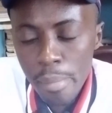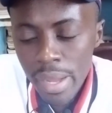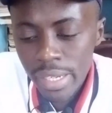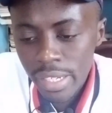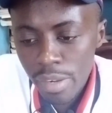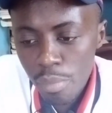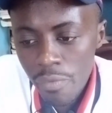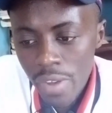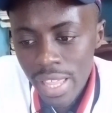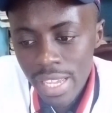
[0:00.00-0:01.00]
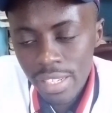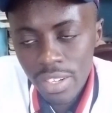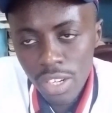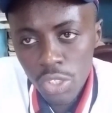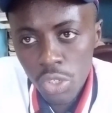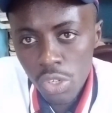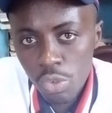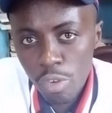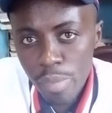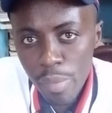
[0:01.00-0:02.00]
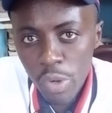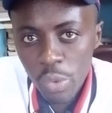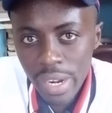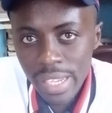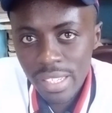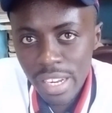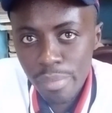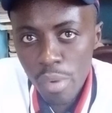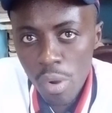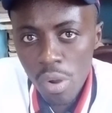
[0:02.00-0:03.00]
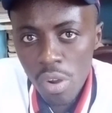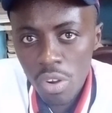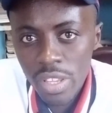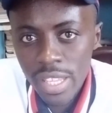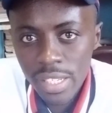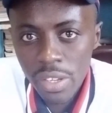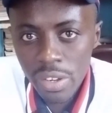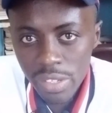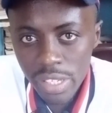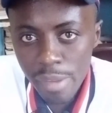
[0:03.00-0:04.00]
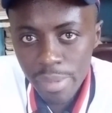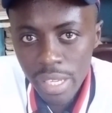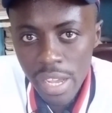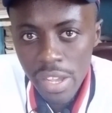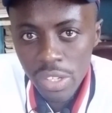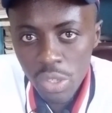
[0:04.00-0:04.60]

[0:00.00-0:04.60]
But in further interactions, you'll be able to understand more on these concepts.